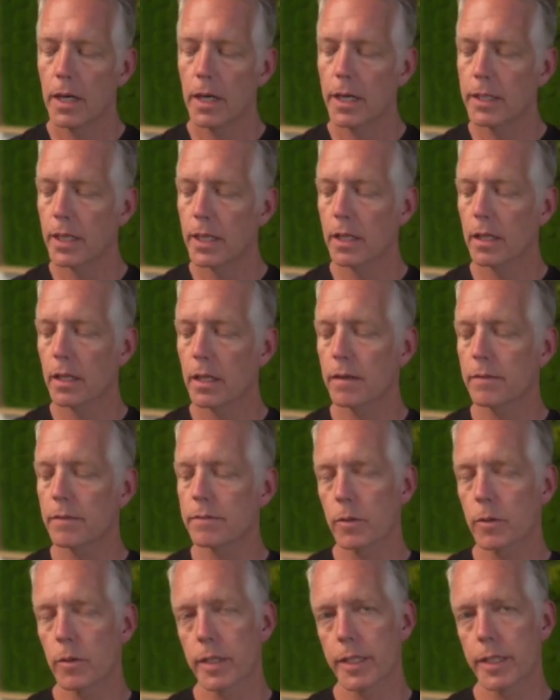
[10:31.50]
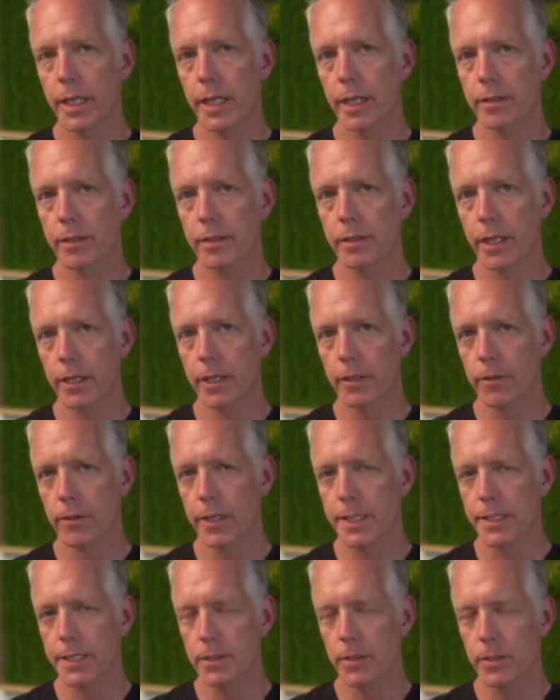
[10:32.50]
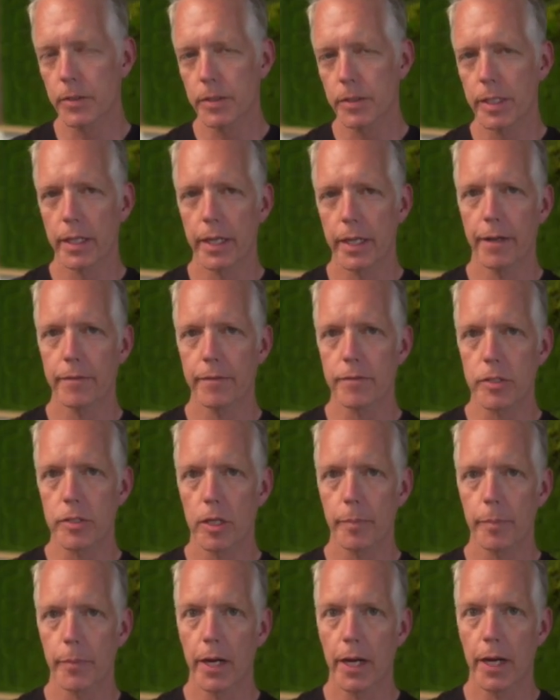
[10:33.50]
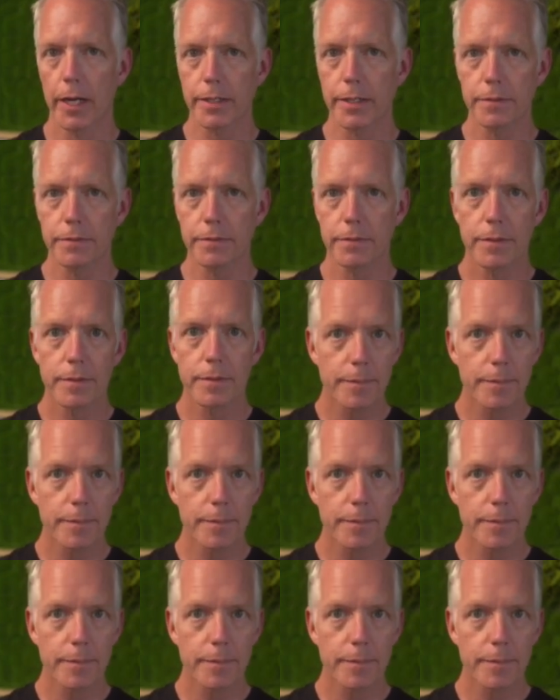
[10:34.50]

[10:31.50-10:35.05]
and I love going down to that grace note, that F sharp octave.